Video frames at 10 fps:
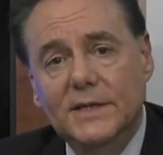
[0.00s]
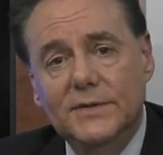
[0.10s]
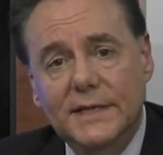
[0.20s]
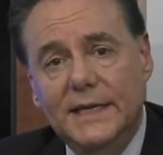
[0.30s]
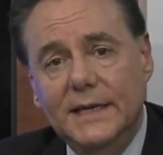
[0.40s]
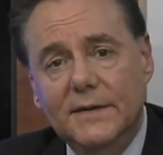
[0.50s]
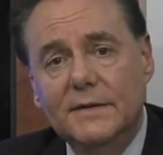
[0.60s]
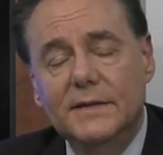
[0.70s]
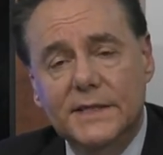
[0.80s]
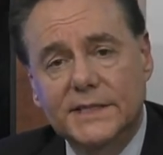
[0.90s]
to adhere
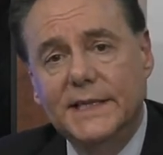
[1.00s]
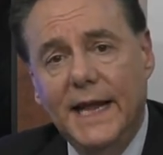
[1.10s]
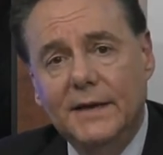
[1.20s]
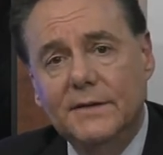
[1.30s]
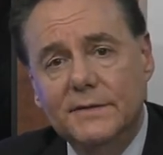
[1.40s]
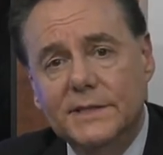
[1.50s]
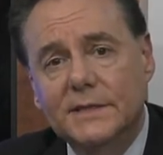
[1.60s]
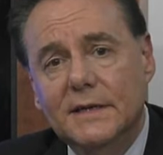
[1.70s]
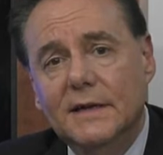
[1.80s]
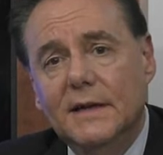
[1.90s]
to the
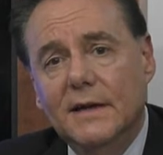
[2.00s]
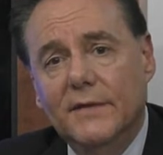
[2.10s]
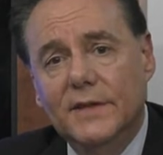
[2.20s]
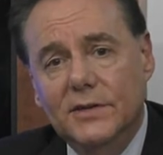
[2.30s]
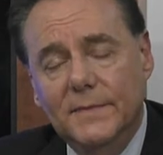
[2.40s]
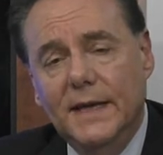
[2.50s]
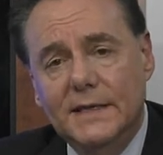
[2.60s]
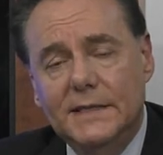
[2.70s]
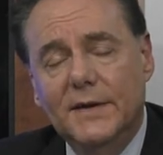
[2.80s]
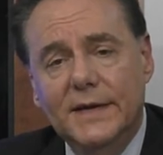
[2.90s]
standards of the
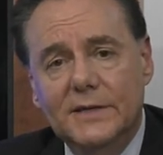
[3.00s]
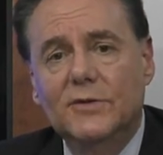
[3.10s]
humanitarian